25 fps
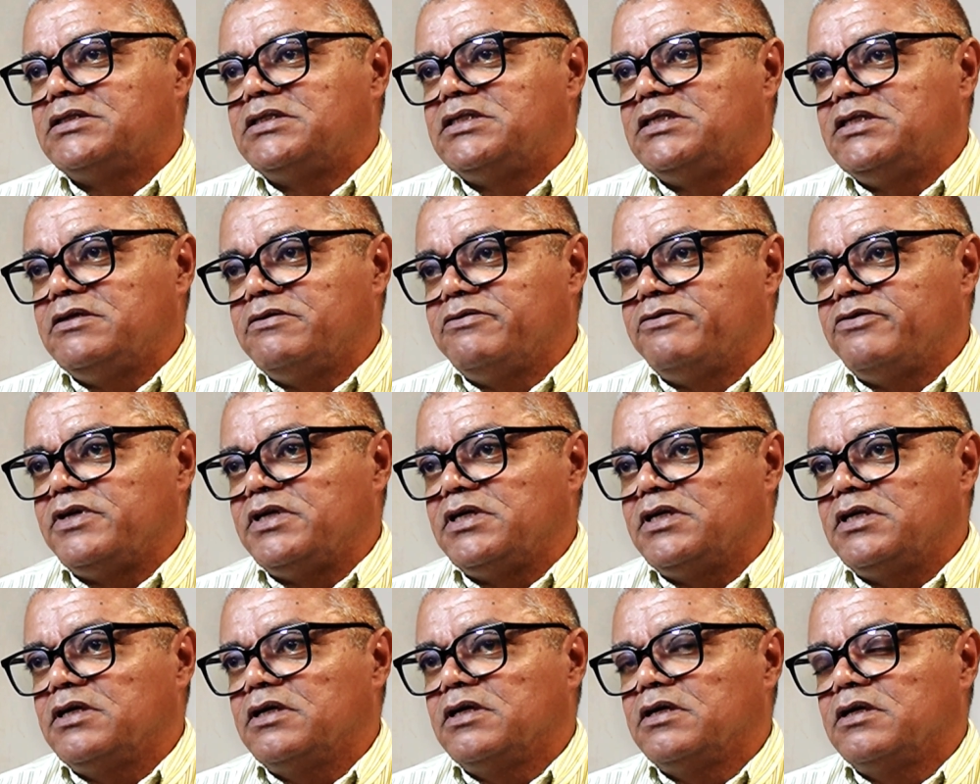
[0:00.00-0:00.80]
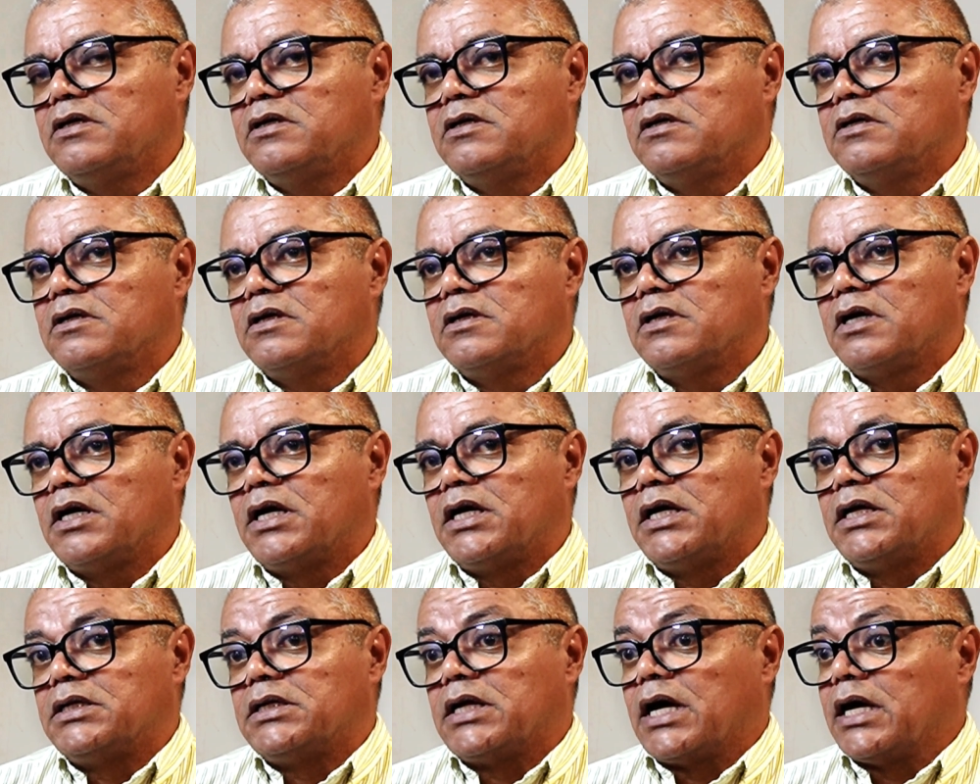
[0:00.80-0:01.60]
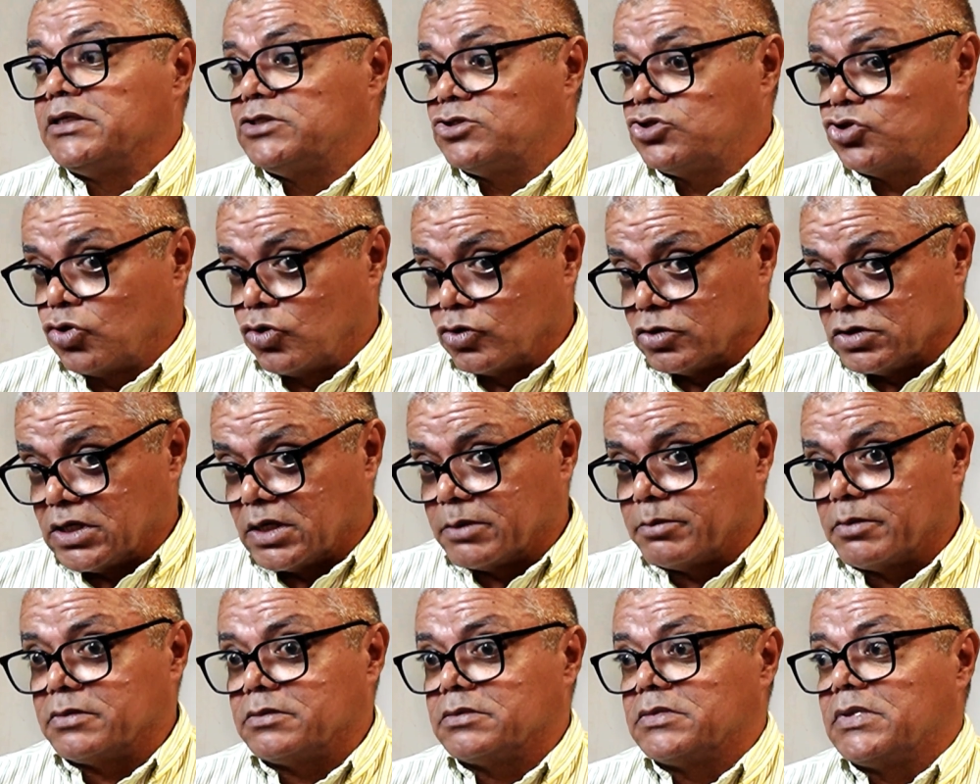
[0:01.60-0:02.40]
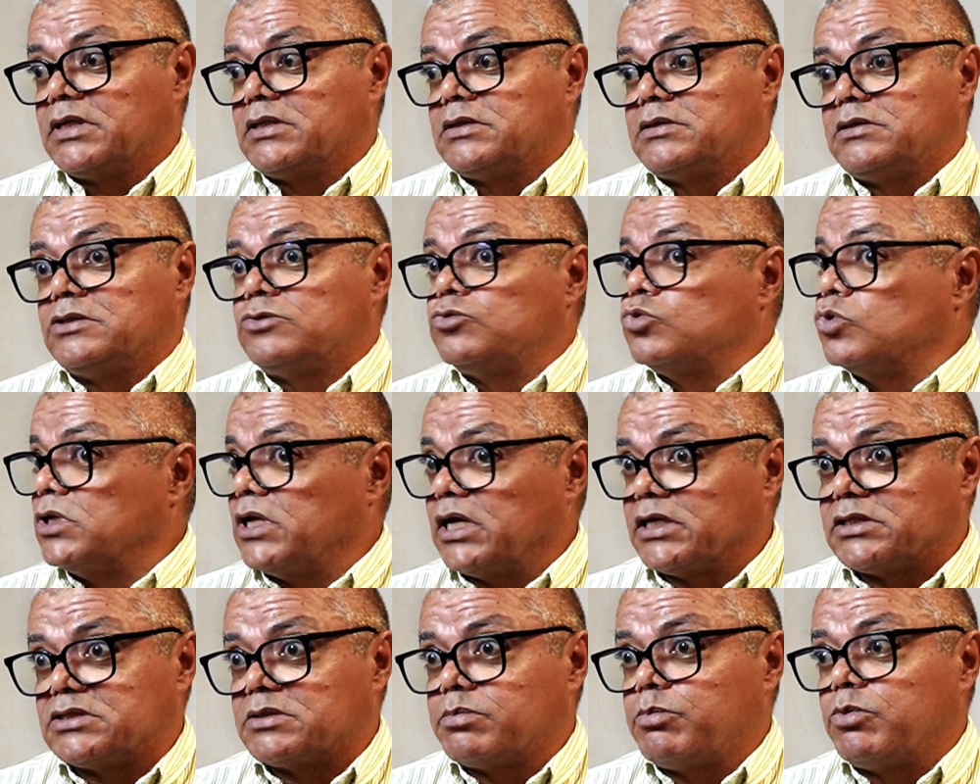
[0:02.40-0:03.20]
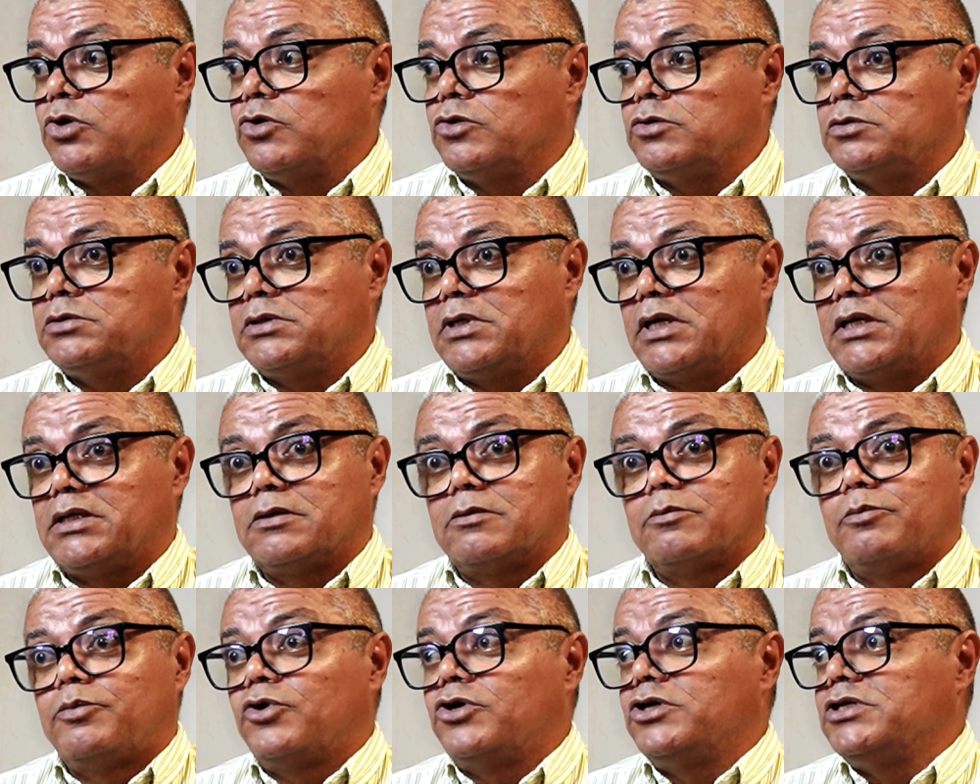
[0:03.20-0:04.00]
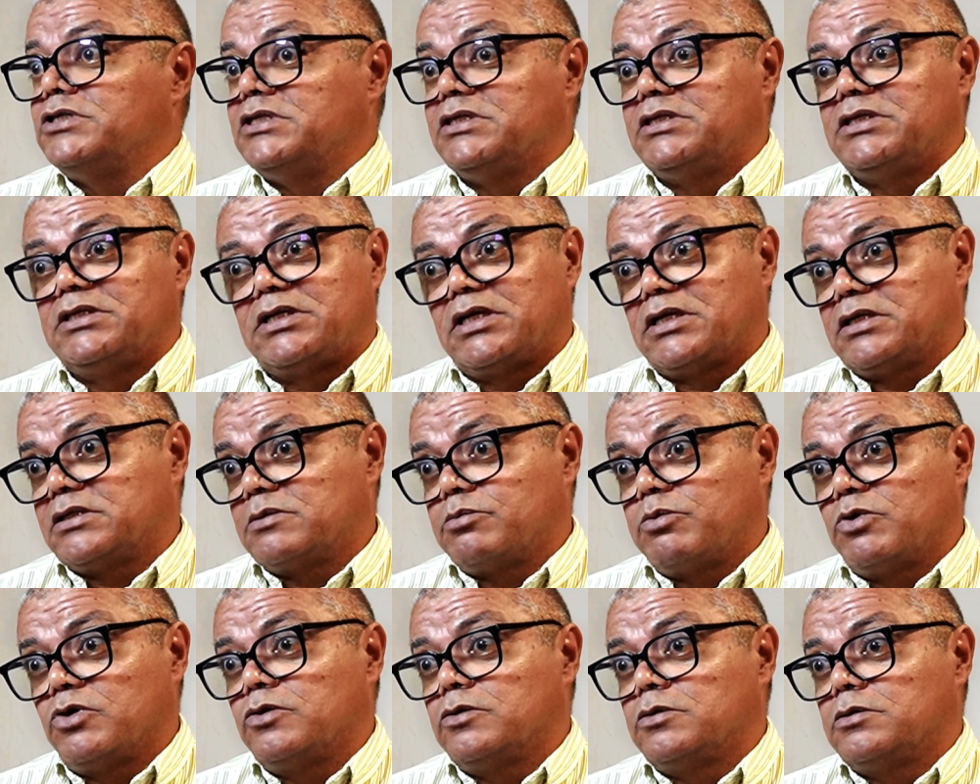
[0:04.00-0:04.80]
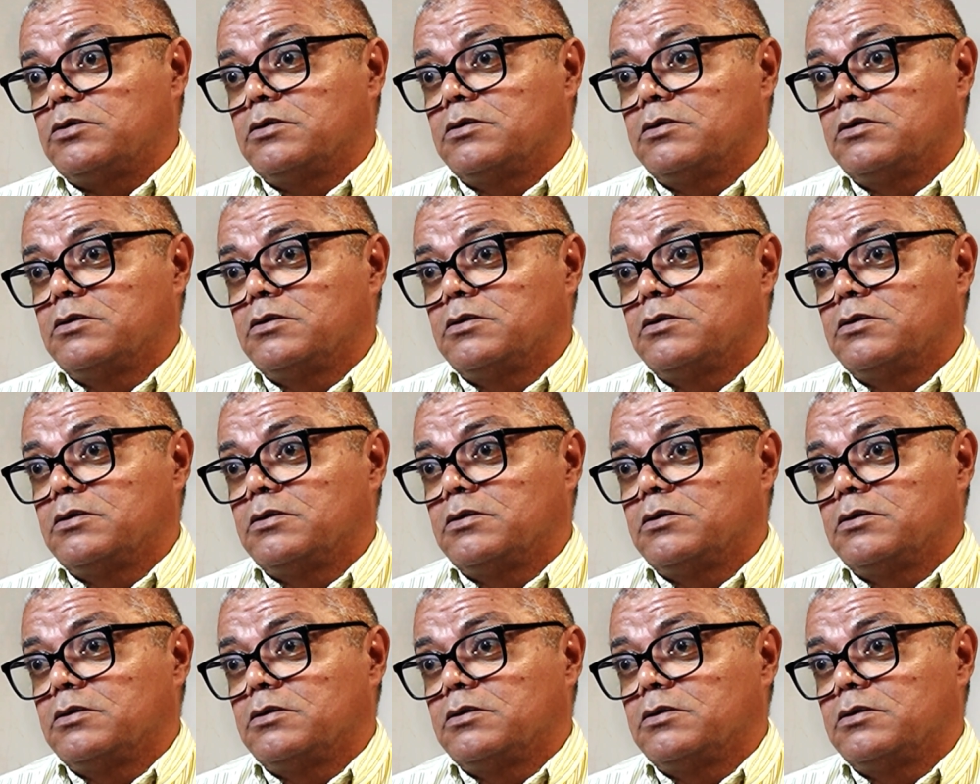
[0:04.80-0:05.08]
TV. And I told them that it will explode, and boy, did it explode.